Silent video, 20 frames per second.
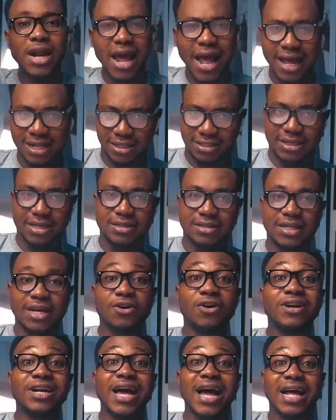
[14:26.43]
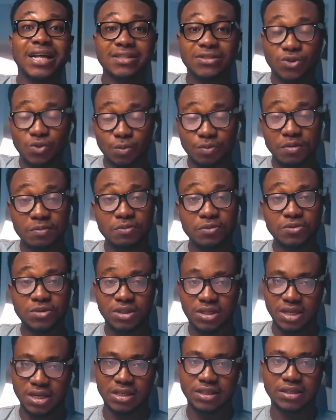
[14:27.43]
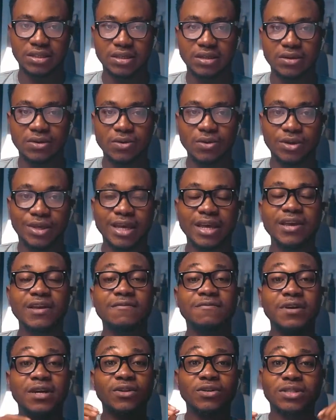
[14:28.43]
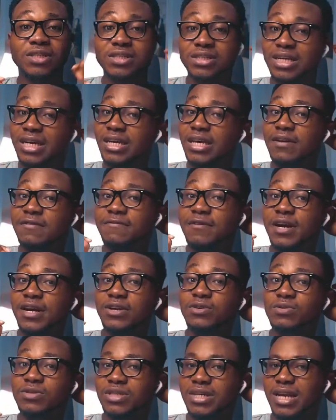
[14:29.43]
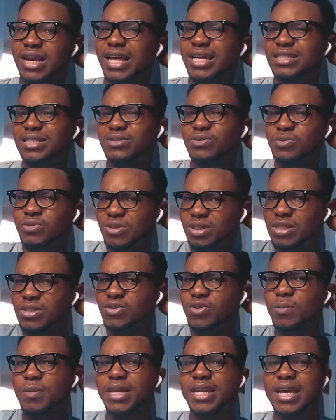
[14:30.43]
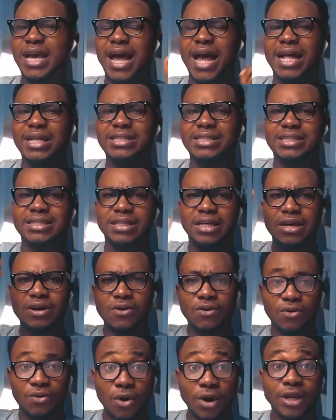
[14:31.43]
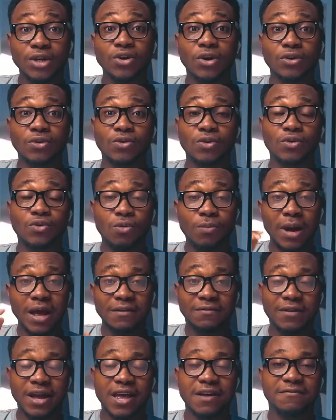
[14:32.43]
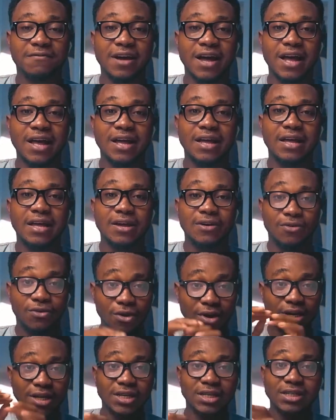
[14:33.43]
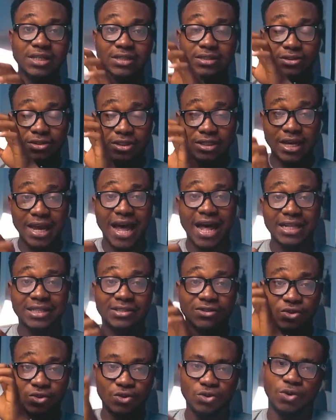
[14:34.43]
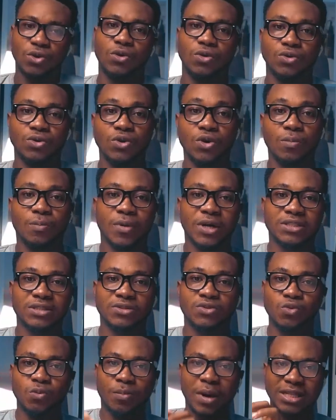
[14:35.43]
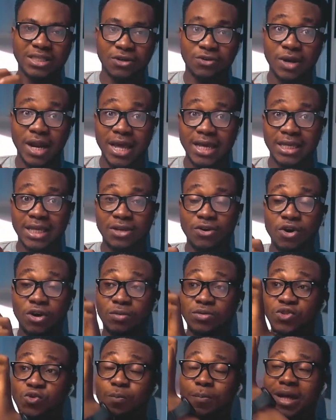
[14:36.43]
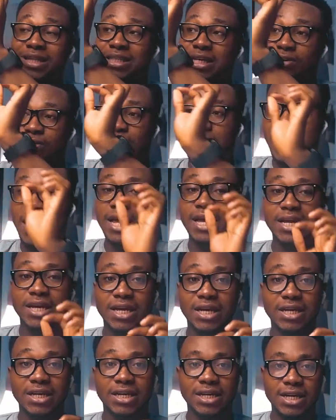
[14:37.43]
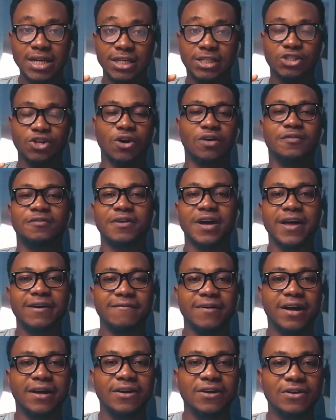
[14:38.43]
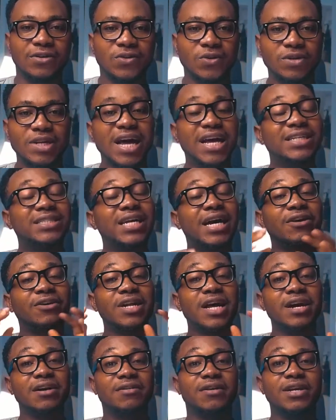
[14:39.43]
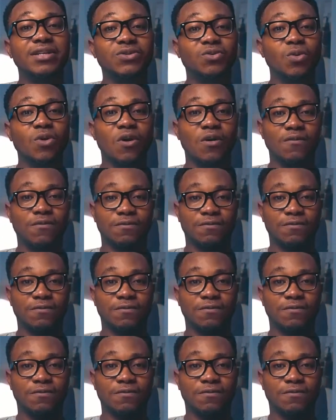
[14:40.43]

ads. They run ads to people's gigs. Okay, if they notice that you're very good sellers, you see so many ads running on Google by Fiverr, running the ads to your particular gig or to particular niche on Fiverr. So that's another great way of,